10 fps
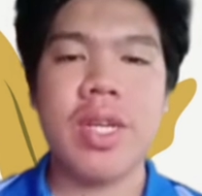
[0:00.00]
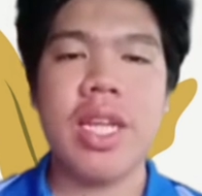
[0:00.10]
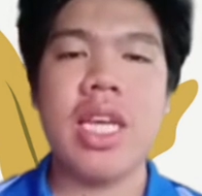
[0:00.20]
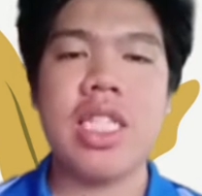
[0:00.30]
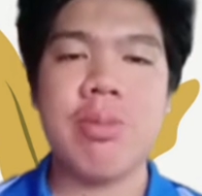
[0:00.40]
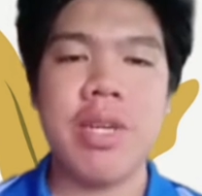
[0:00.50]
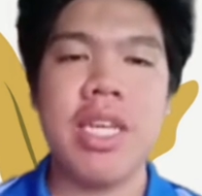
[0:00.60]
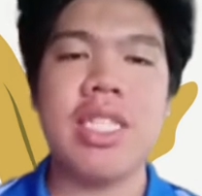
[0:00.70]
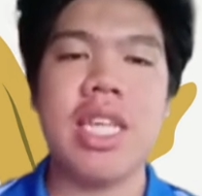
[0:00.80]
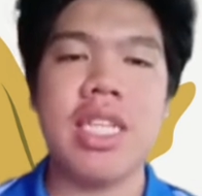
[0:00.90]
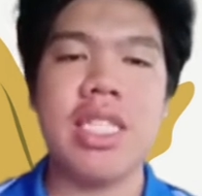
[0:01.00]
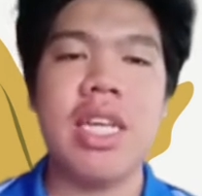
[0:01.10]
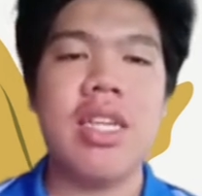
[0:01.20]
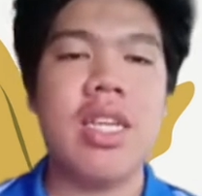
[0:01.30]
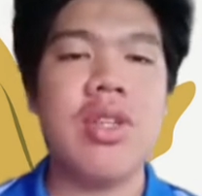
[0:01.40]
experiences
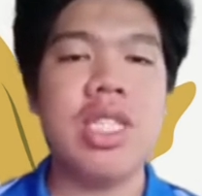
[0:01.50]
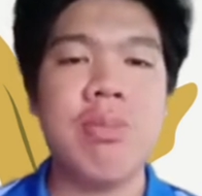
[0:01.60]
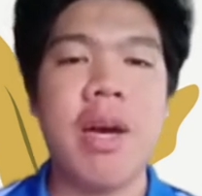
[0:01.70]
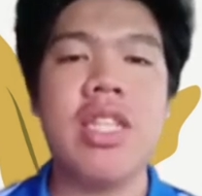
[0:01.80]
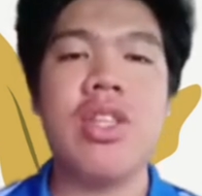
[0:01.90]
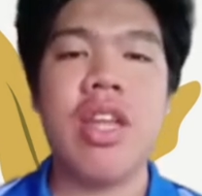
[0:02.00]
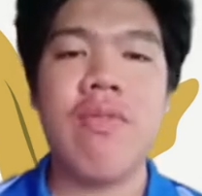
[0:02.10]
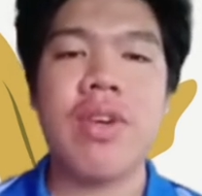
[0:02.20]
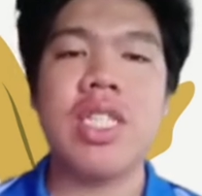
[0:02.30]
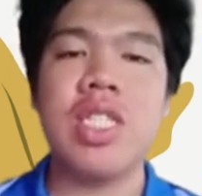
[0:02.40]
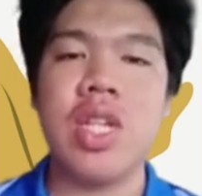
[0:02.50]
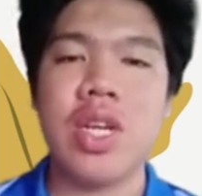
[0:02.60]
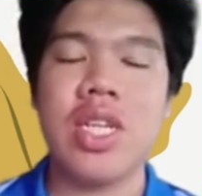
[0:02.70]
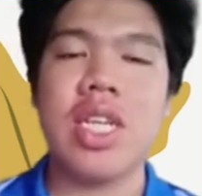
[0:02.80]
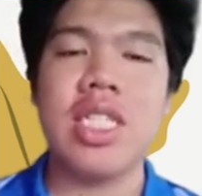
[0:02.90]
that respond to diverse
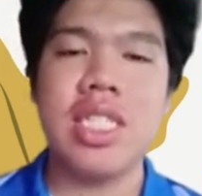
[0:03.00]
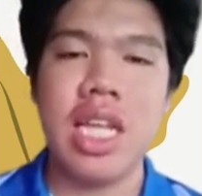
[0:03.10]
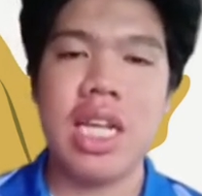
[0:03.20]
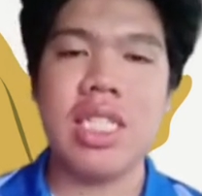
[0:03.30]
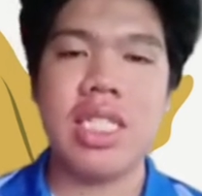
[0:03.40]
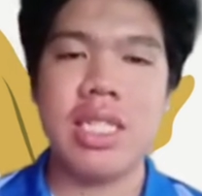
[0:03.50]
learners' needs.